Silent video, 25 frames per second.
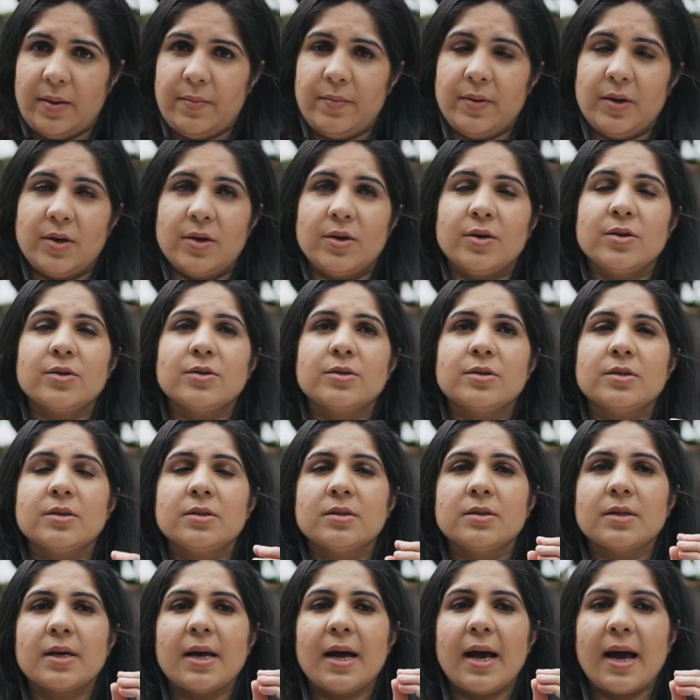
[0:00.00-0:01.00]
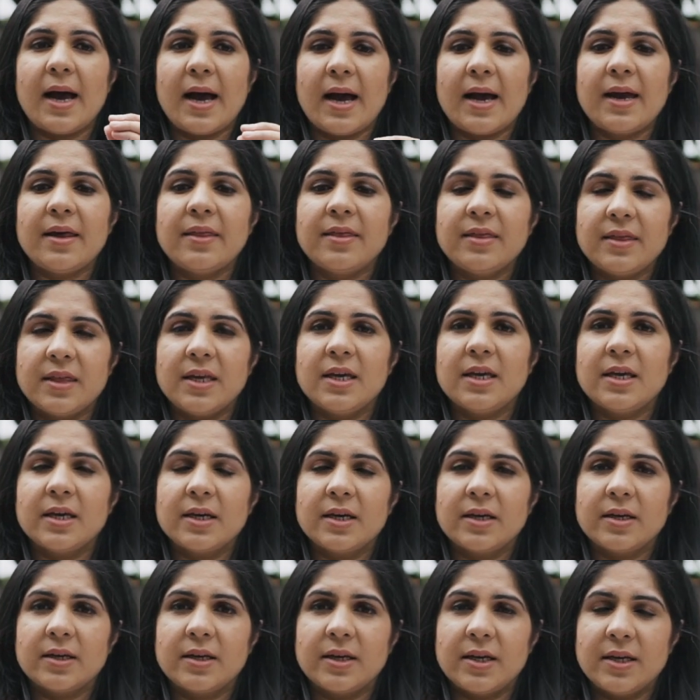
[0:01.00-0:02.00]
because I
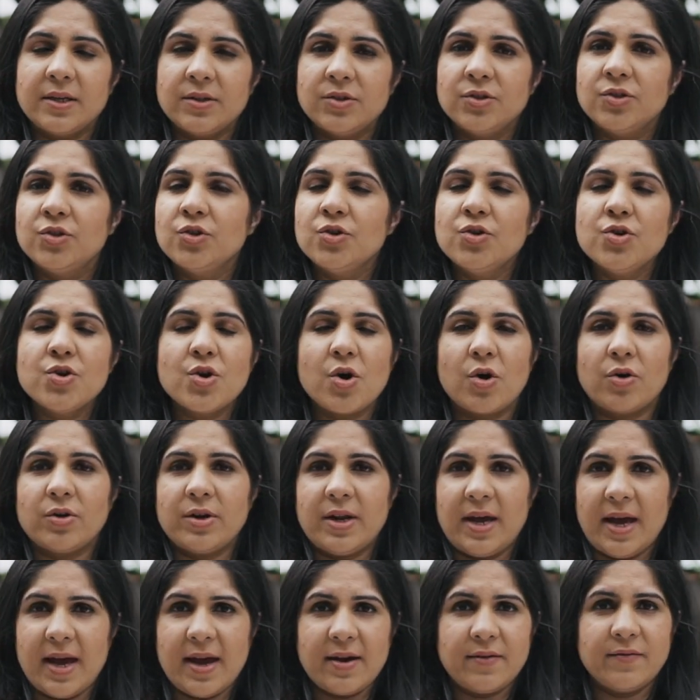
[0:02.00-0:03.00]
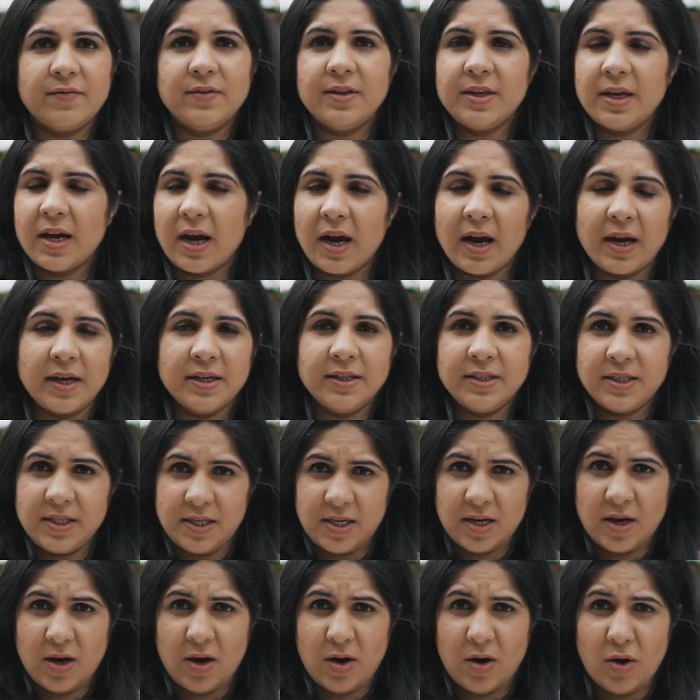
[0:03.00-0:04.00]
think kids do not have the
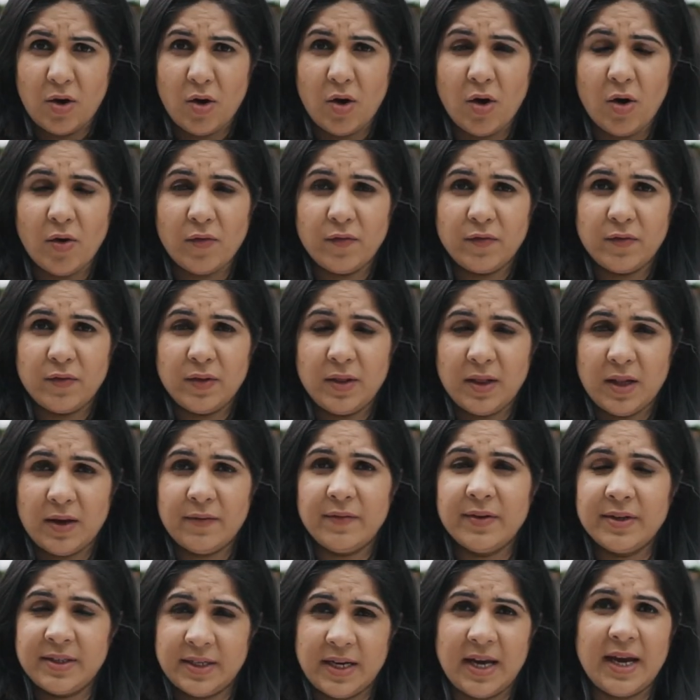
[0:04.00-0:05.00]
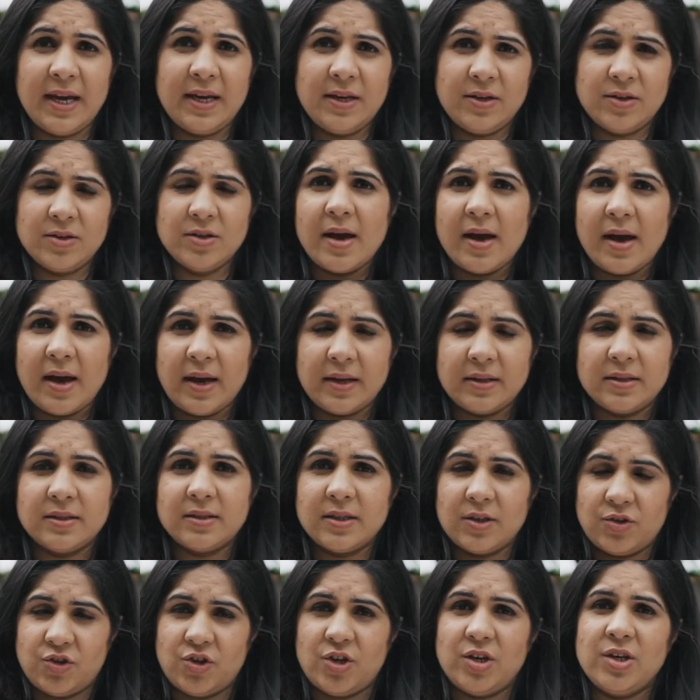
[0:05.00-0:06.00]
idea of love and hate at
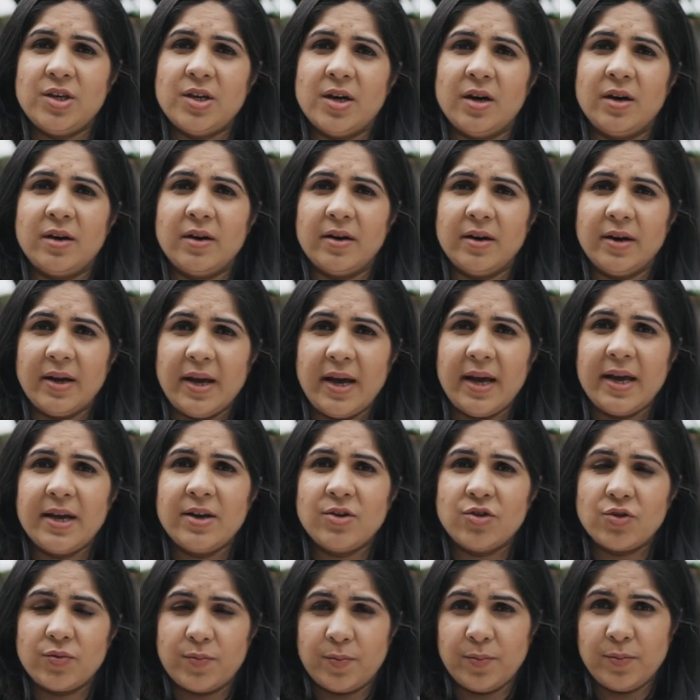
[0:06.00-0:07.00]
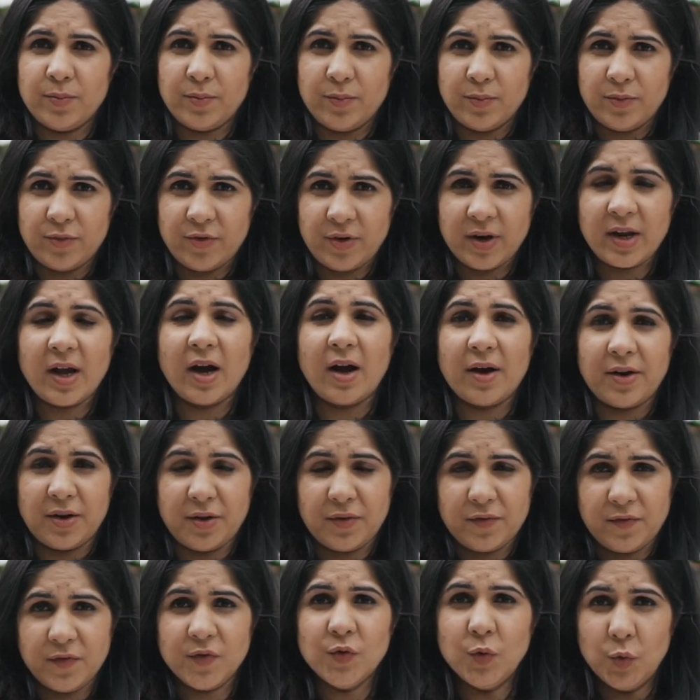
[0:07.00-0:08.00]
such a younger age
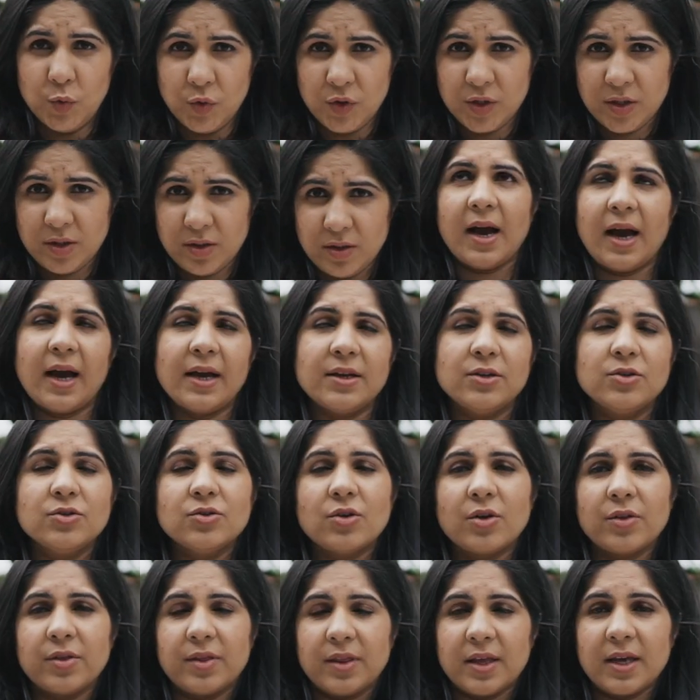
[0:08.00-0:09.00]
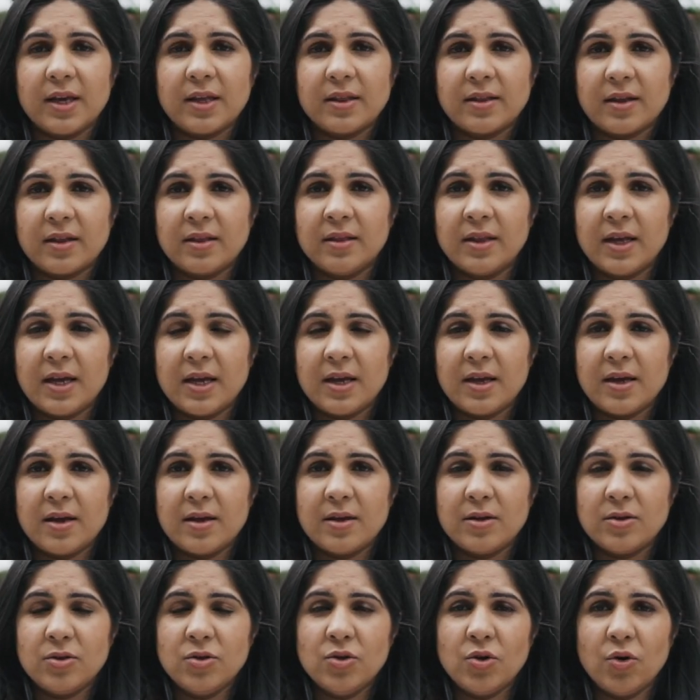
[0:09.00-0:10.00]
regarding food. I do not think that
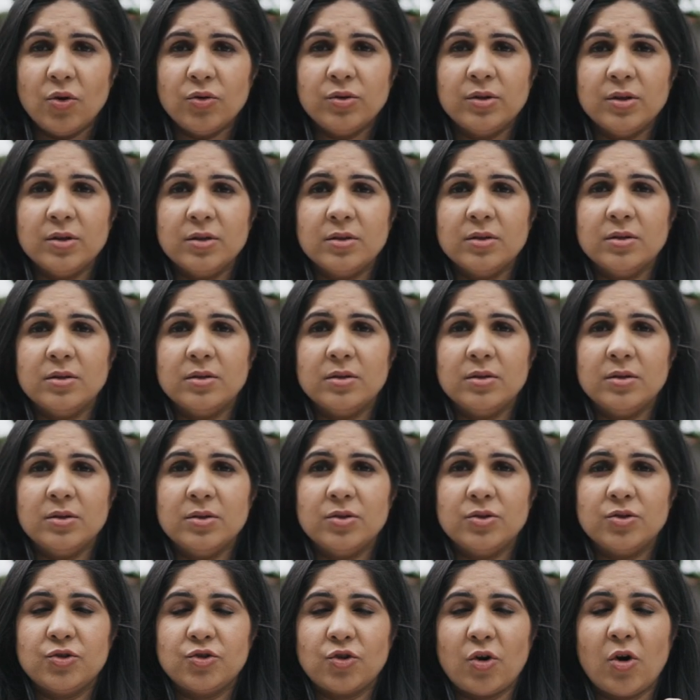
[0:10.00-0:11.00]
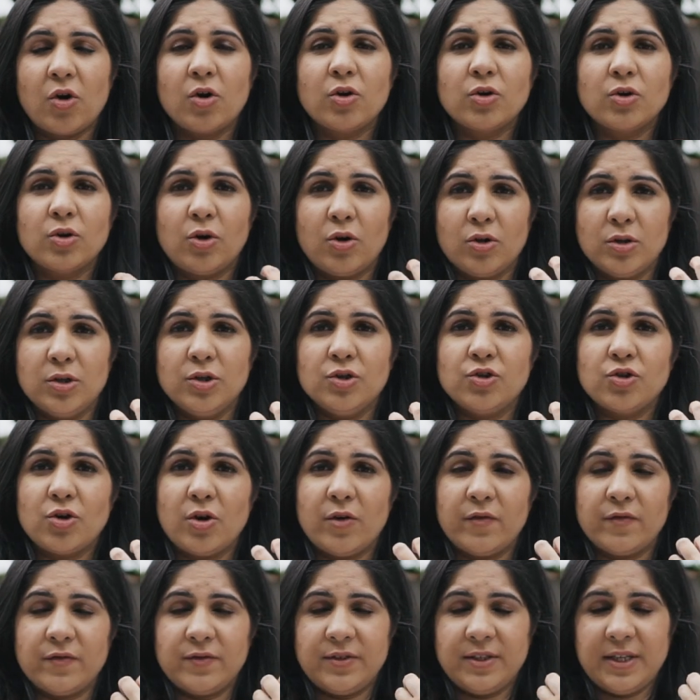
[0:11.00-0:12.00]
they know the strong knowledge
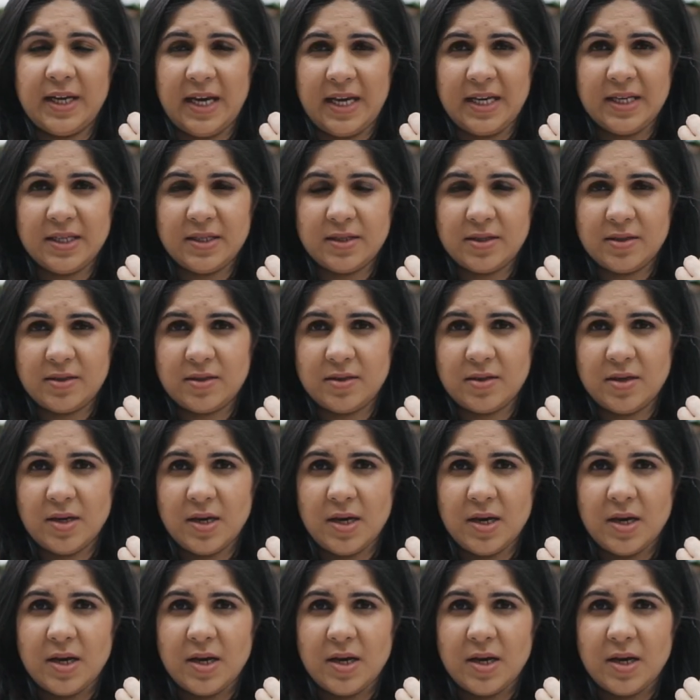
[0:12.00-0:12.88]
of taste.